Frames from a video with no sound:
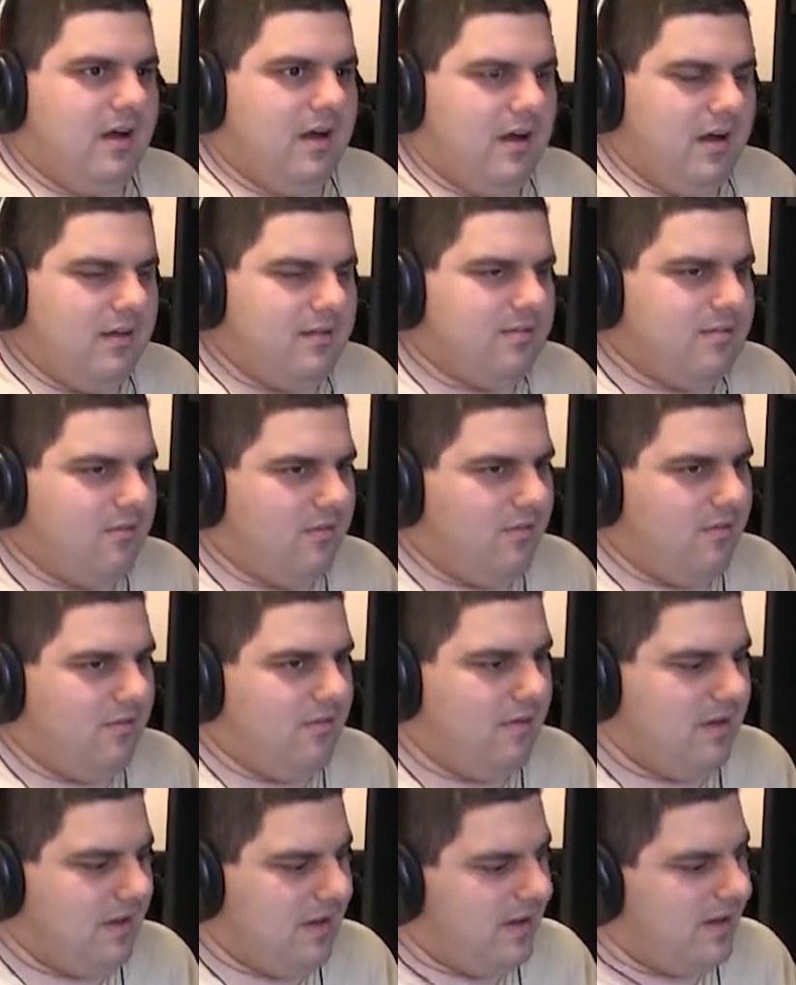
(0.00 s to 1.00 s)

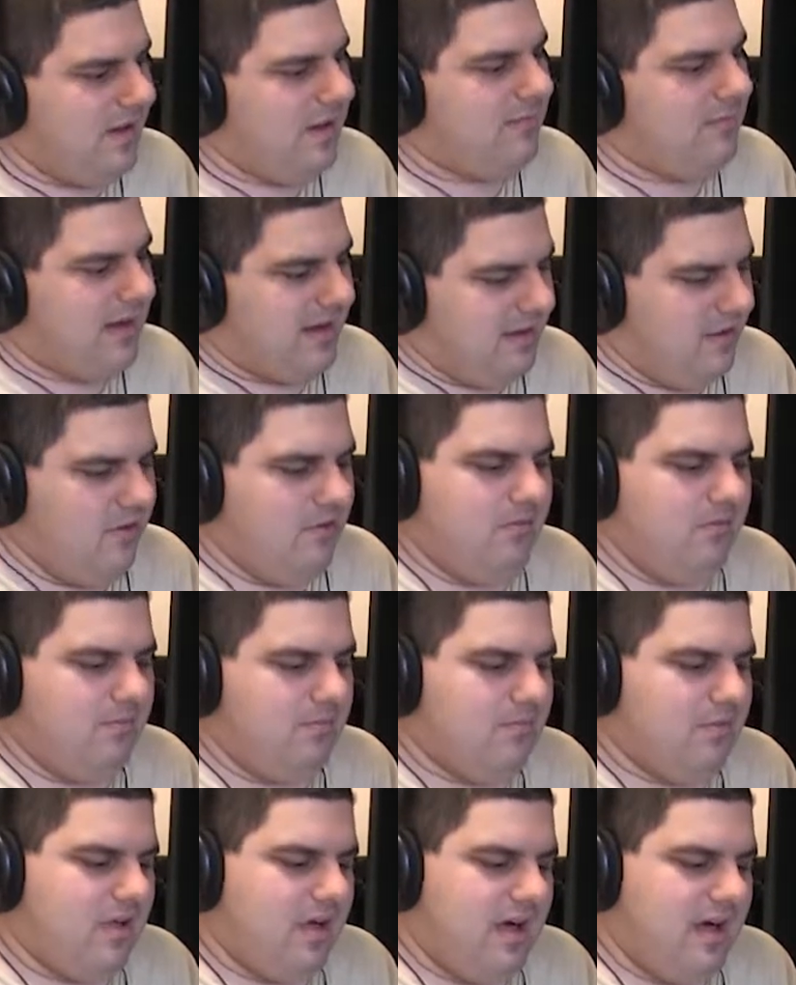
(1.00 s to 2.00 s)
also in my
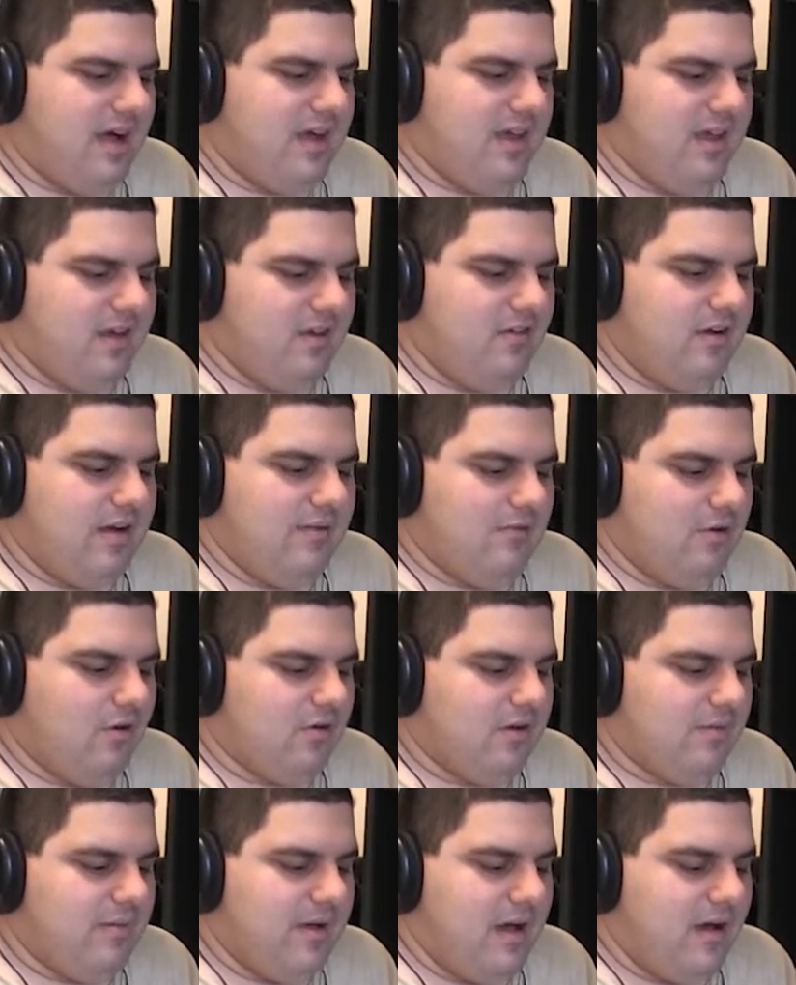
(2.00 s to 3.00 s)
new blog, you know, I
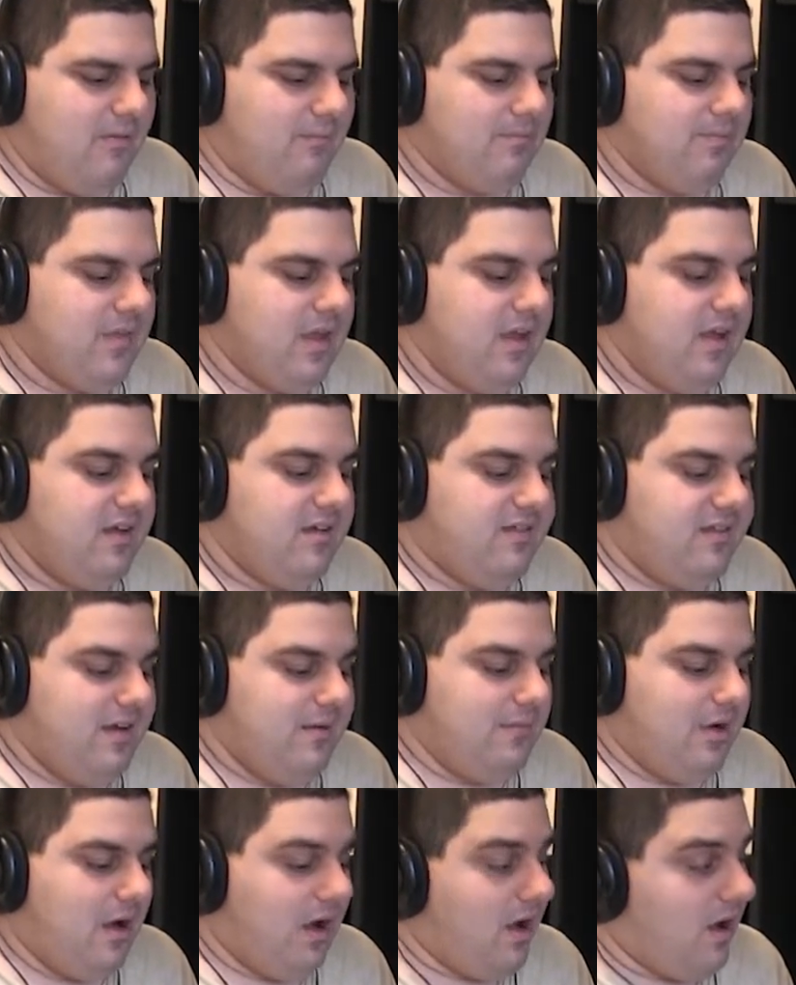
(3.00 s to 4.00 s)
wrote about
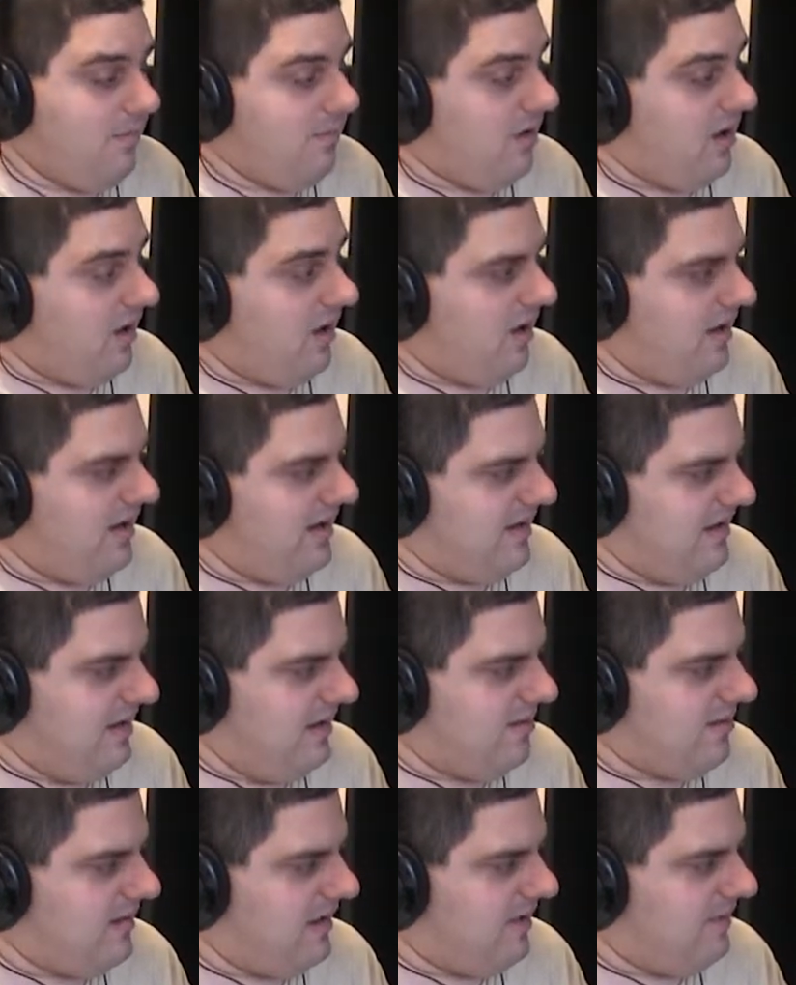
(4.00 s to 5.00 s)
Jim Harbaugh and
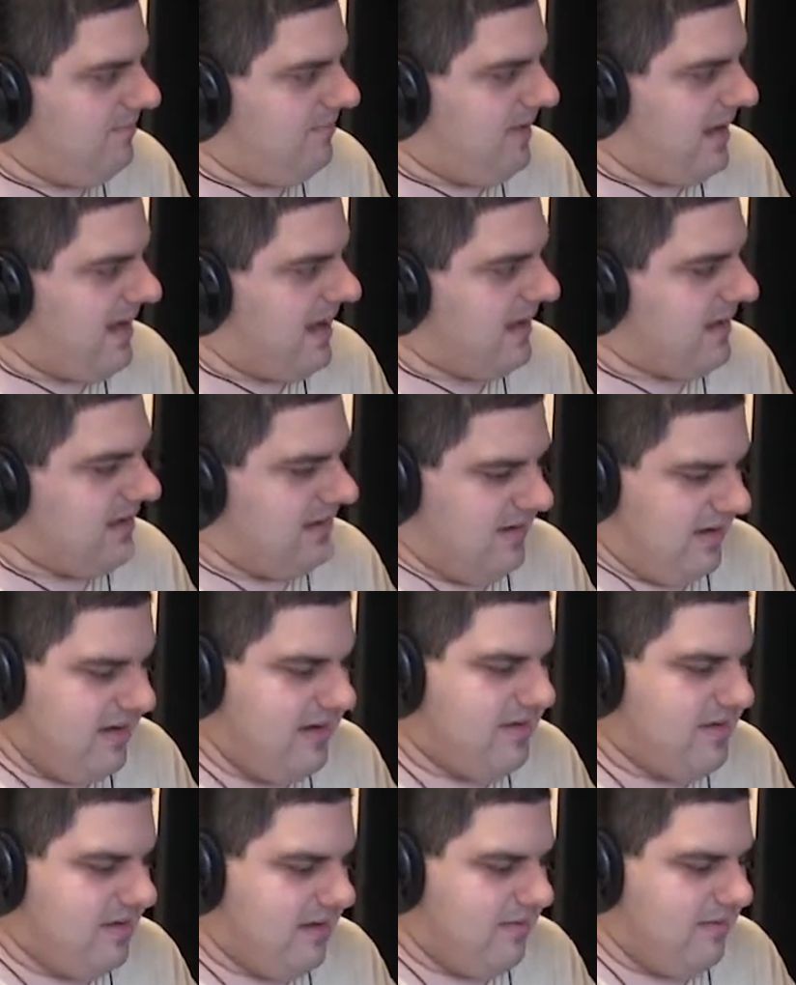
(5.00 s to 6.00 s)
his impact, and
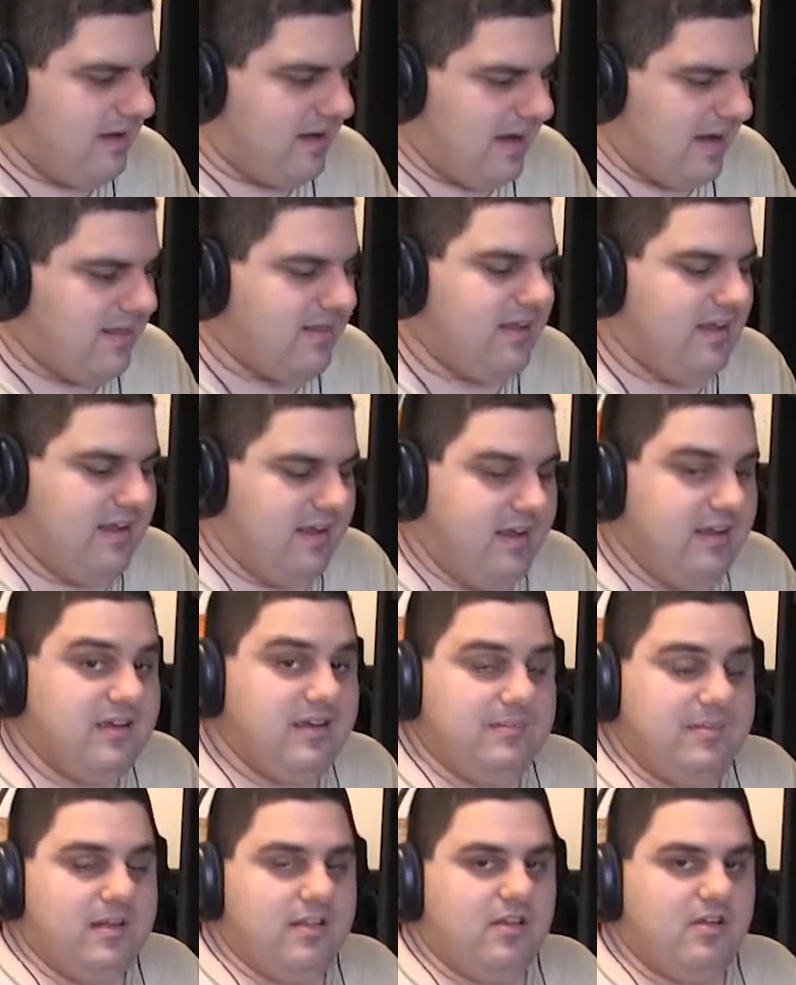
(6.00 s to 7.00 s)
he should, and I think he
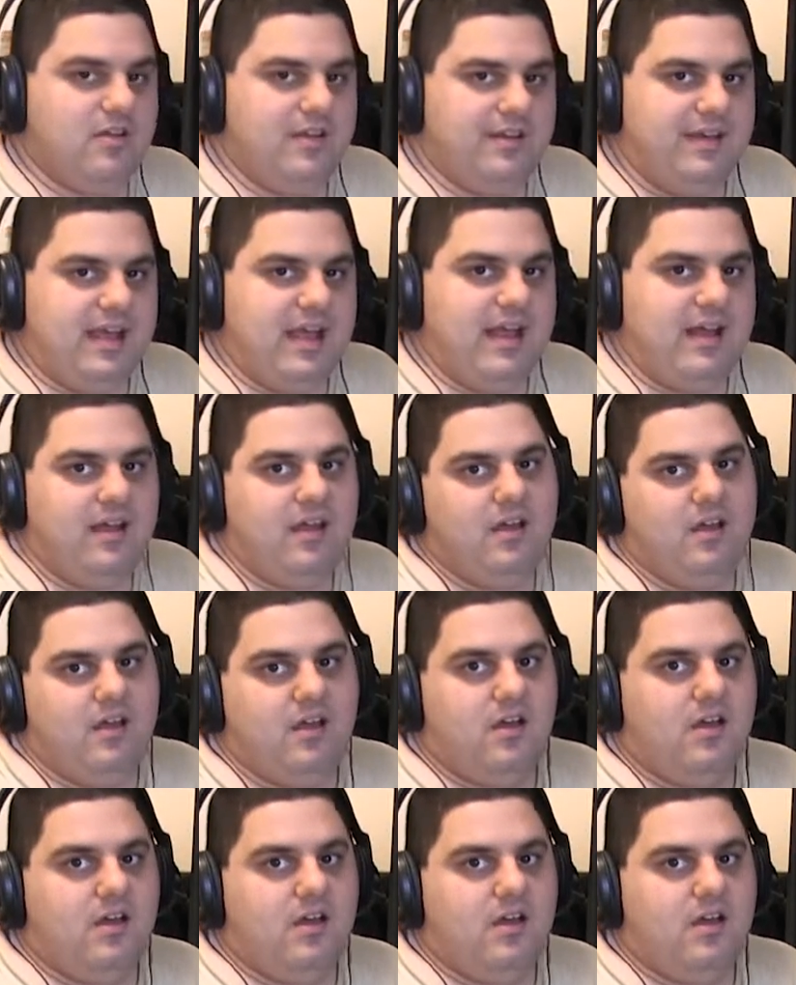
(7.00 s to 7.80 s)
should be looking at